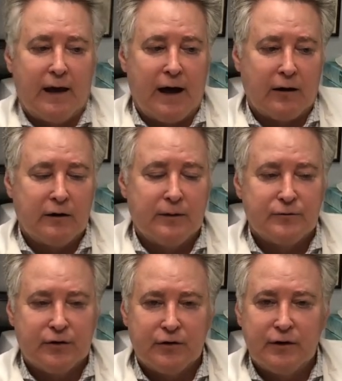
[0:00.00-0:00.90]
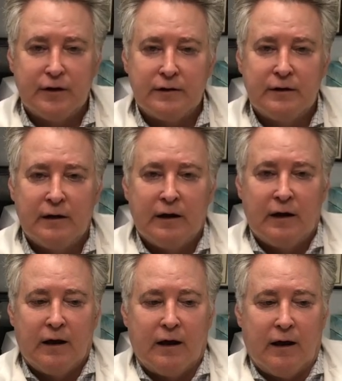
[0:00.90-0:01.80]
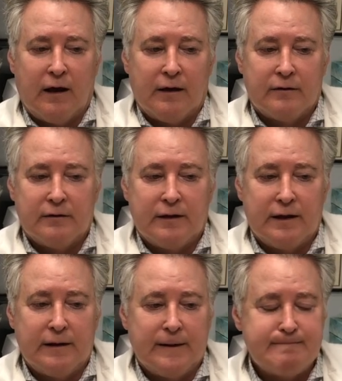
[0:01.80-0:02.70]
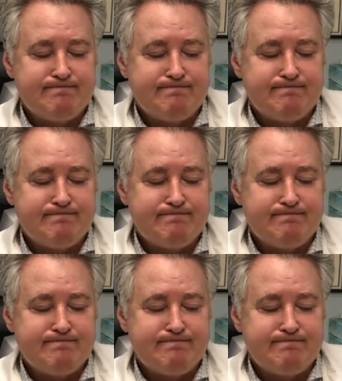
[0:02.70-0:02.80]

outcomes are good. The